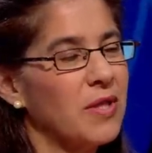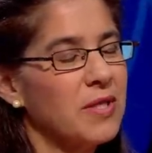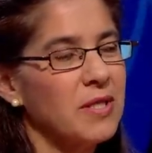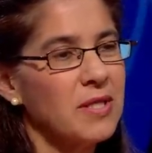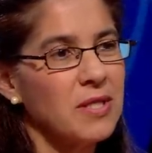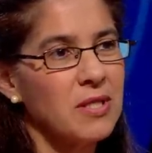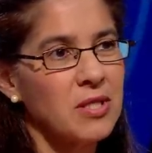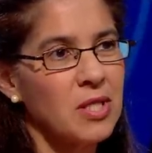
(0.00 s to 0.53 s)
Well, this
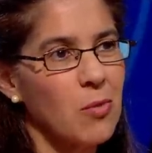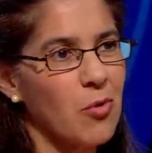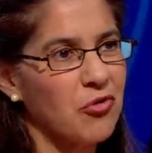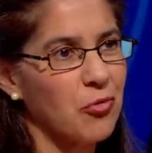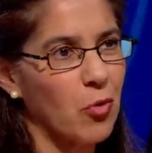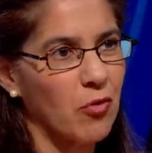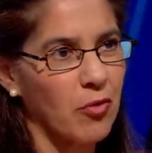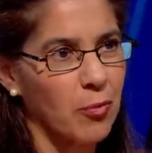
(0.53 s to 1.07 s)
is so
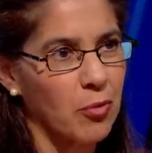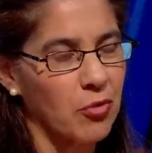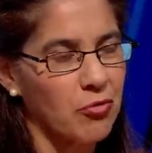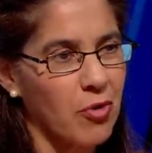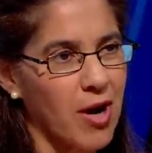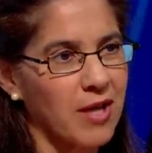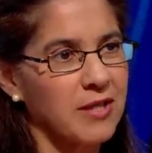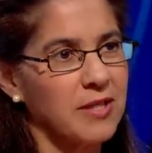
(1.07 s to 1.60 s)
much more of a
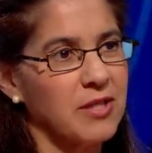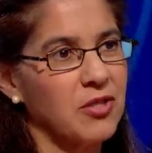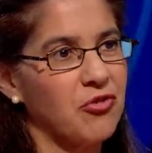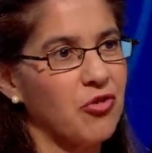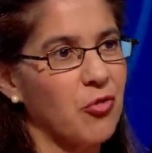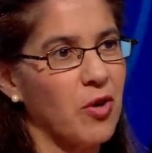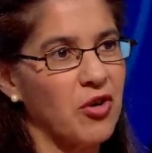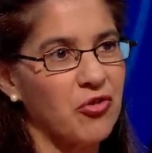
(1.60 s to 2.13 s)
protracted
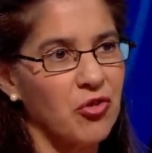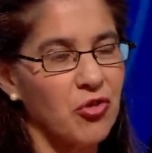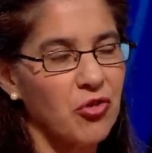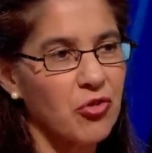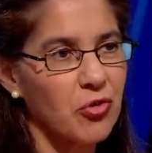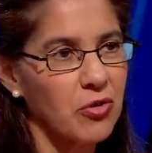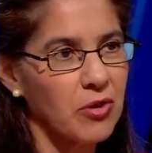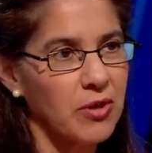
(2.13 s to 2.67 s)
situation,
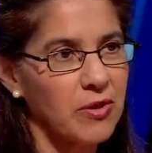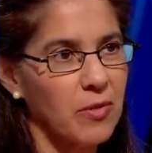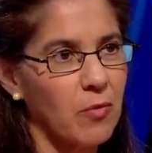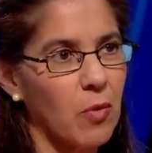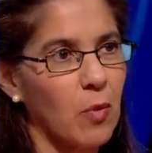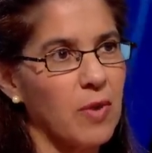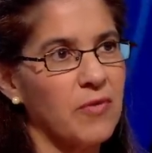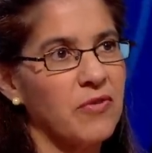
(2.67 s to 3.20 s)
certainly
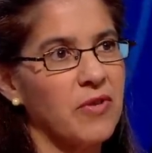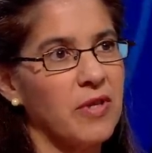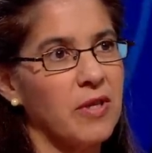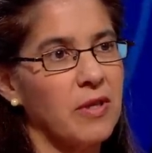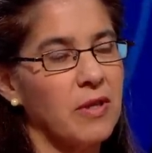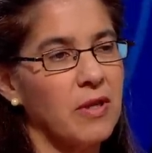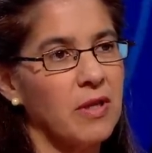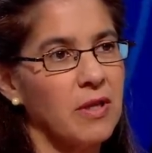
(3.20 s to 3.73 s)
than what we've
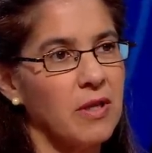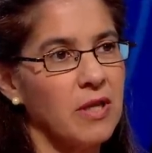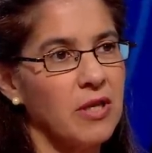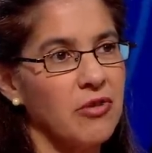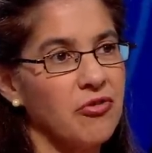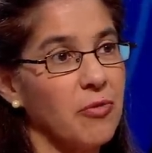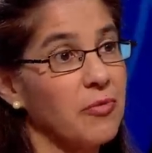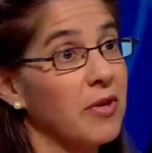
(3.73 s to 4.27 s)
seen in
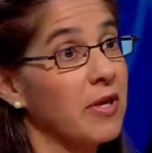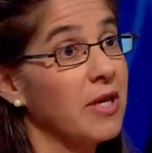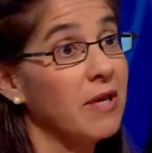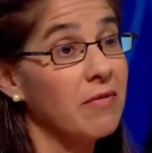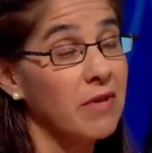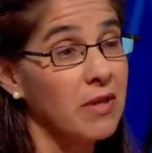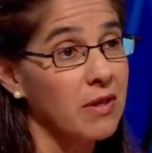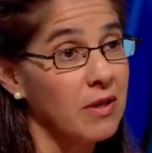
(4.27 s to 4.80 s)
Egypt and
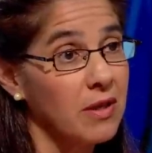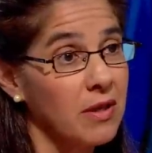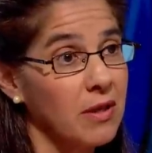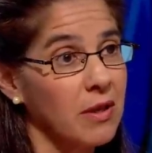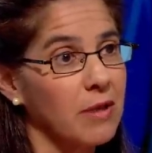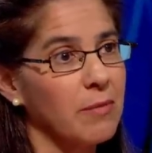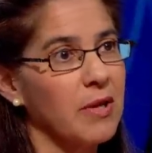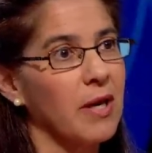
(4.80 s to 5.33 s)
even
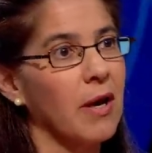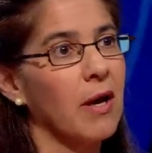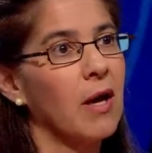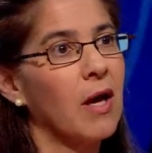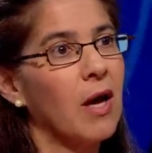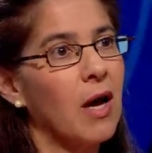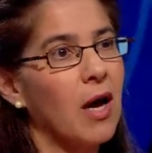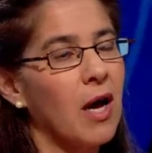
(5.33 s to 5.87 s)
in Libya.
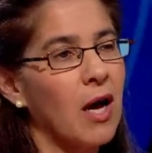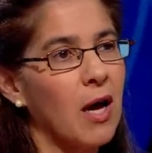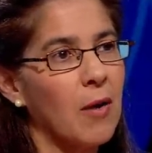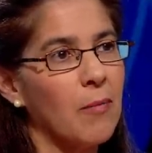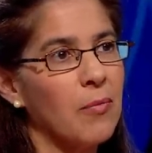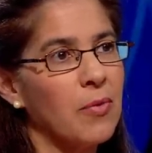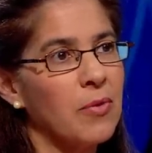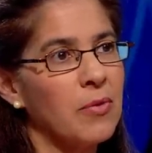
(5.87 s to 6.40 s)

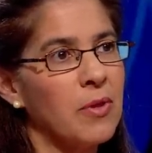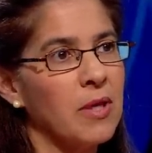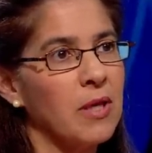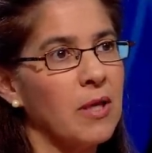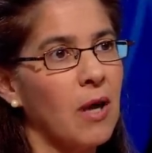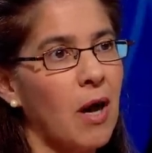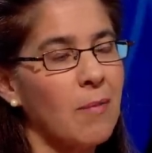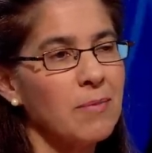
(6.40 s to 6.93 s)
Um,
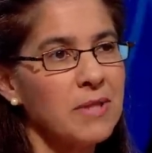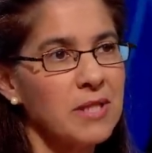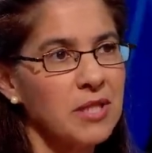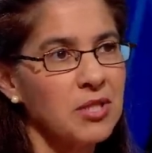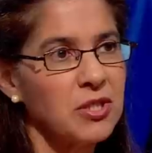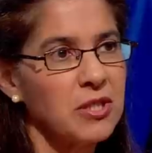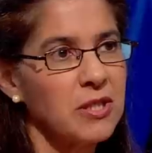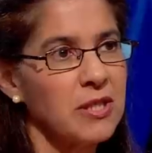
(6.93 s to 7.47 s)
the
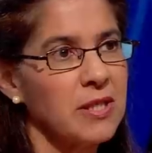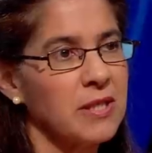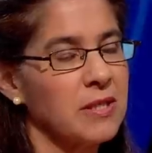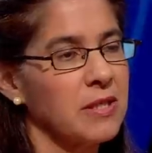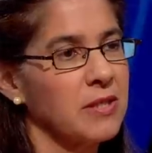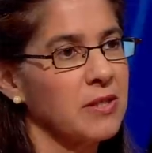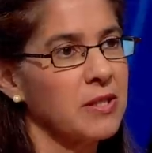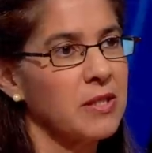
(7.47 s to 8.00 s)
opposition
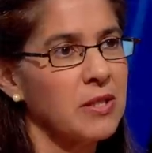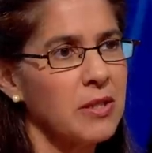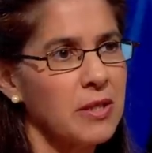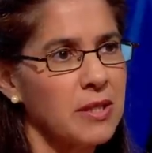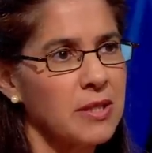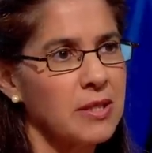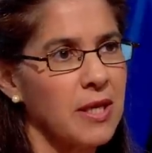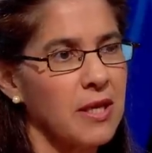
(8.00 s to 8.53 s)
is still
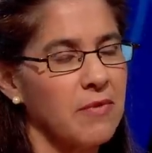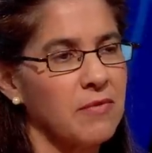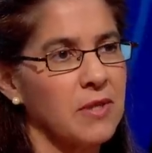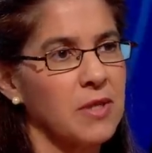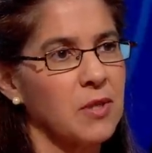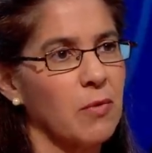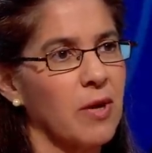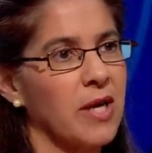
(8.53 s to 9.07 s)
in a state of
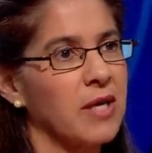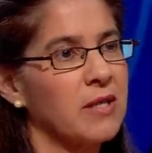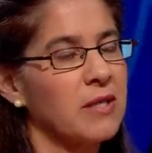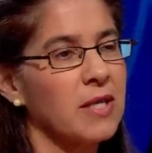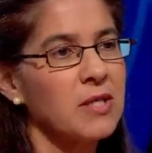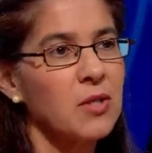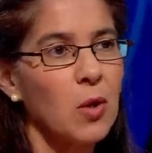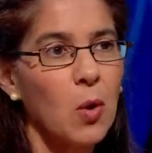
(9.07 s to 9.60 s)
disarray. It
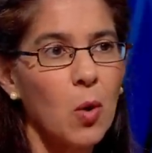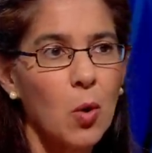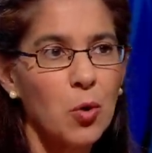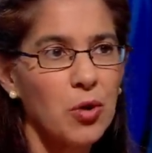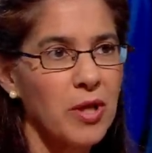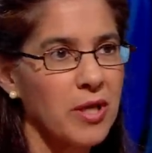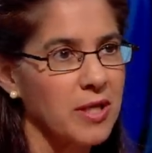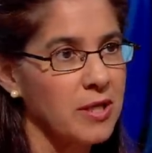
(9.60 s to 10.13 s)
doesn't
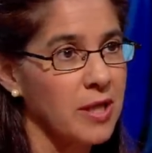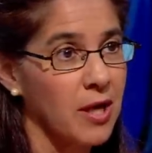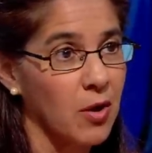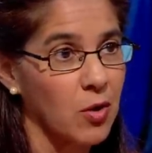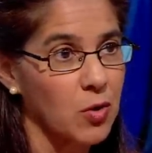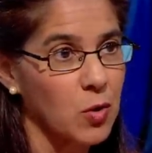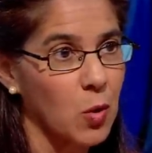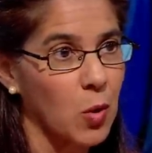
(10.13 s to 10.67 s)
hold any
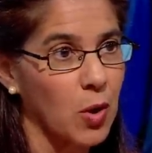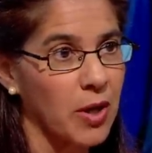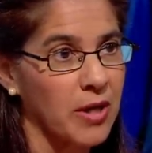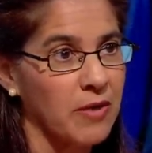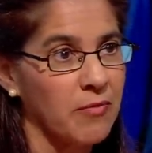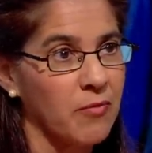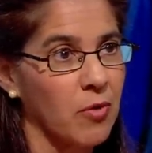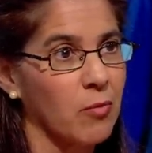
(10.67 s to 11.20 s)

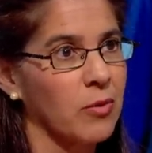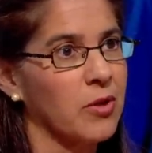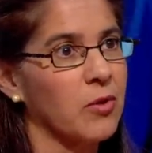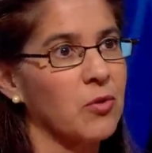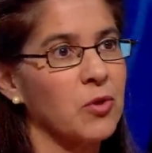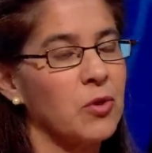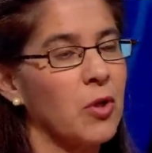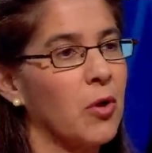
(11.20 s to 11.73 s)
territory firmly.
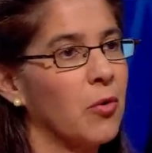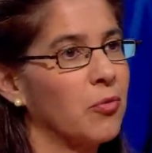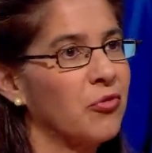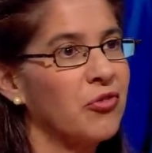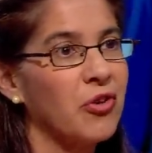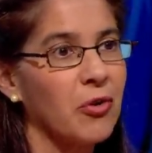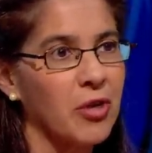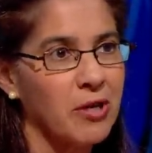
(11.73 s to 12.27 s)
There's no
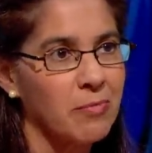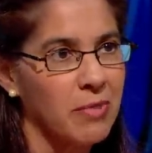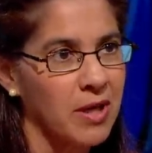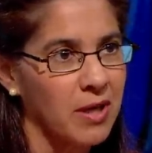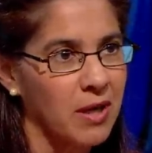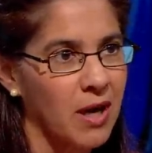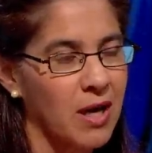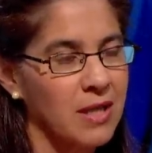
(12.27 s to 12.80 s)
Syrian
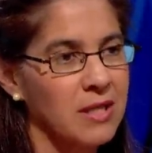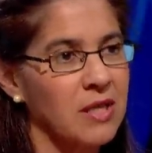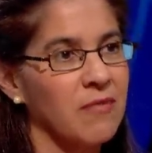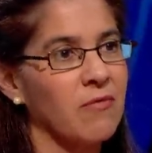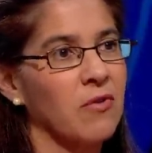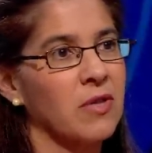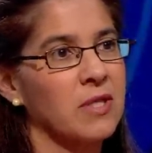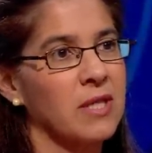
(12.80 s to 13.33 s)

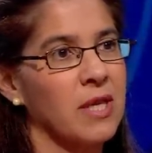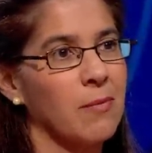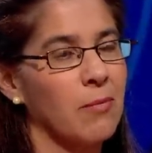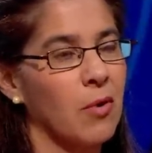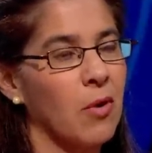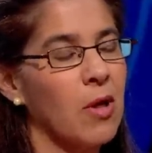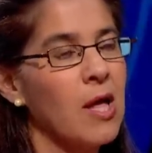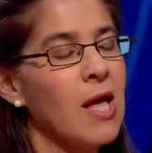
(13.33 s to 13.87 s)
Benghazi, for
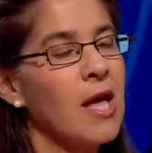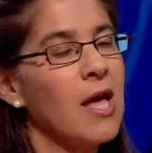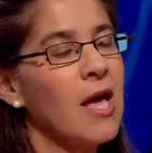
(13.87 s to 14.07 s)
example.